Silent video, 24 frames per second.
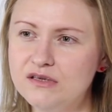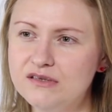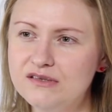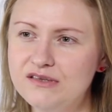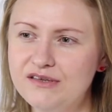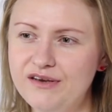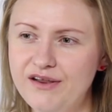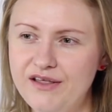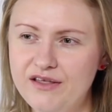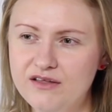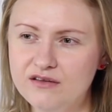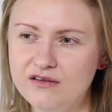
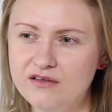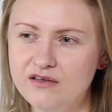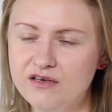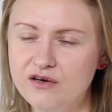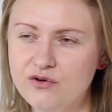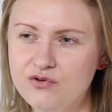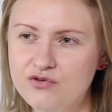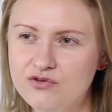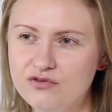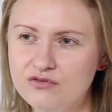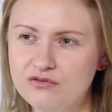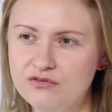During the
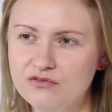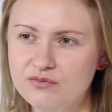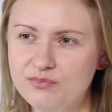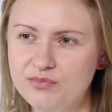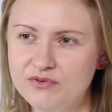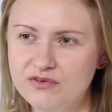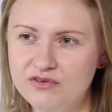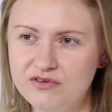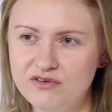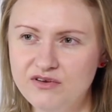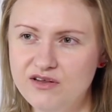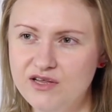training,
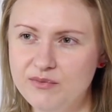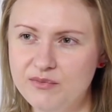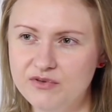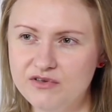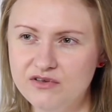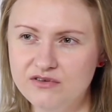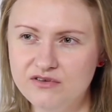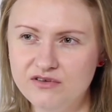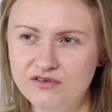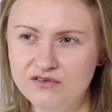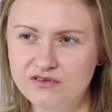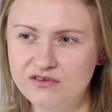I
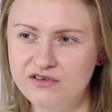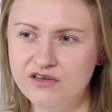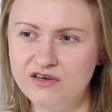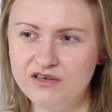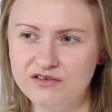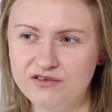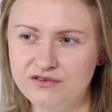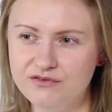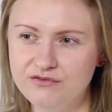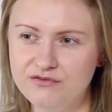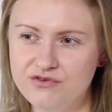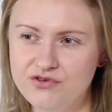was
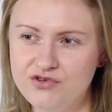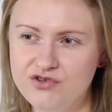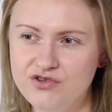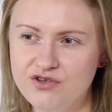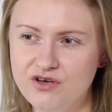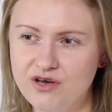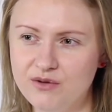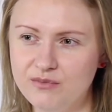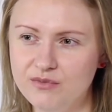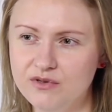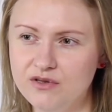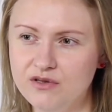quite
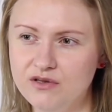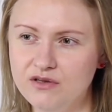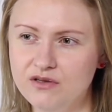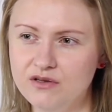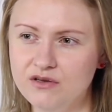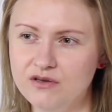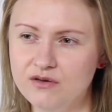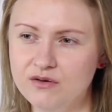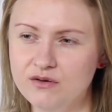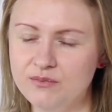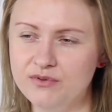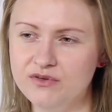suspicious of
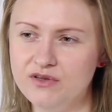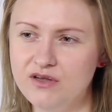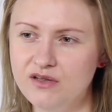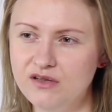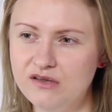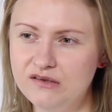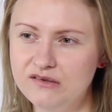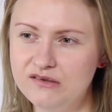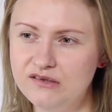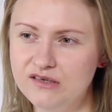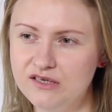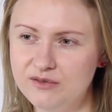some
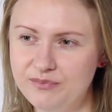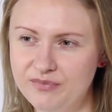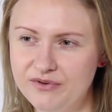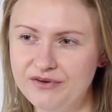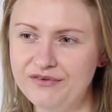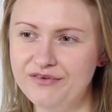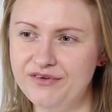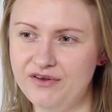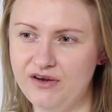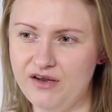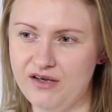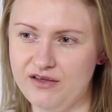things
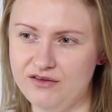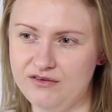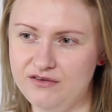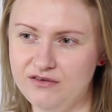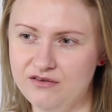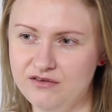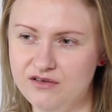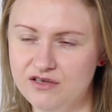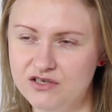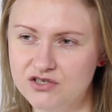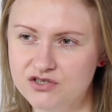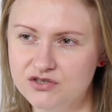and even
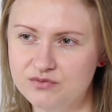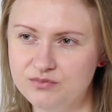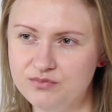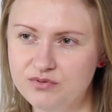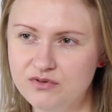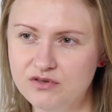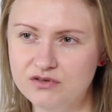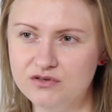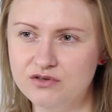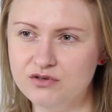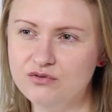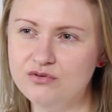tried to
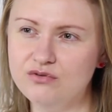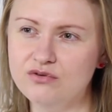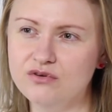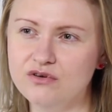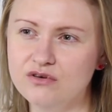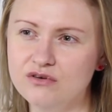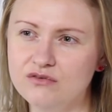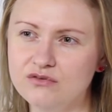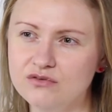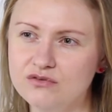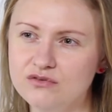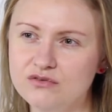check them,
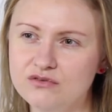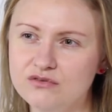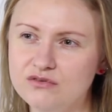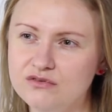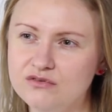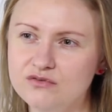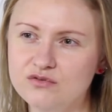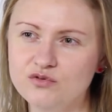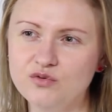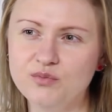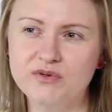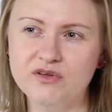
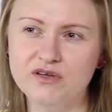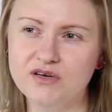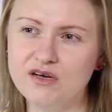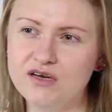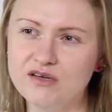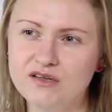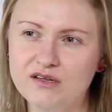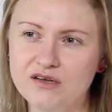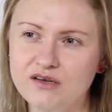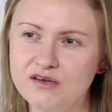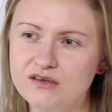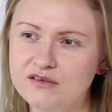
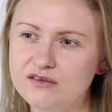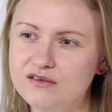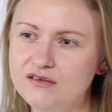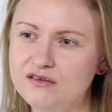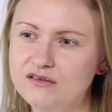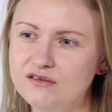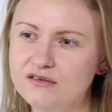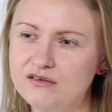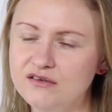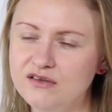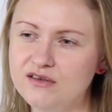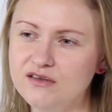especially when
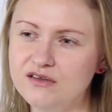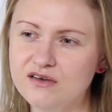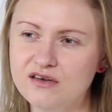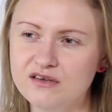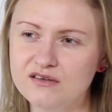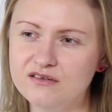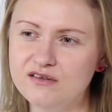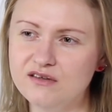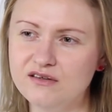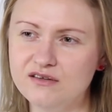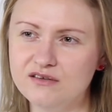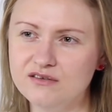it came
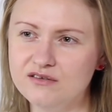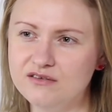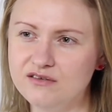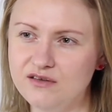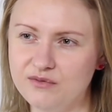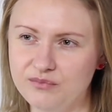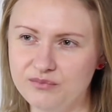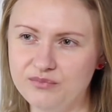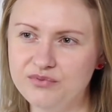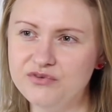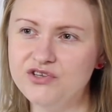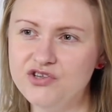to
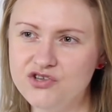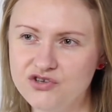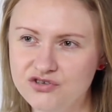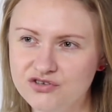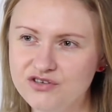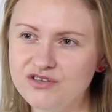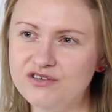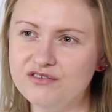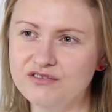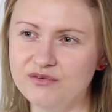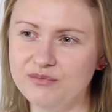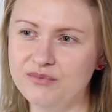mental
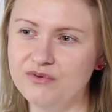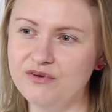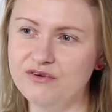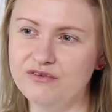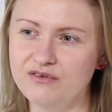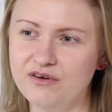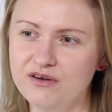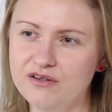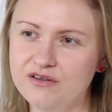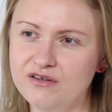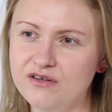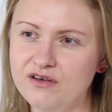health
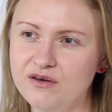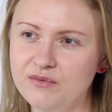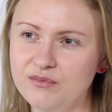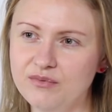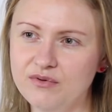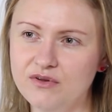issues.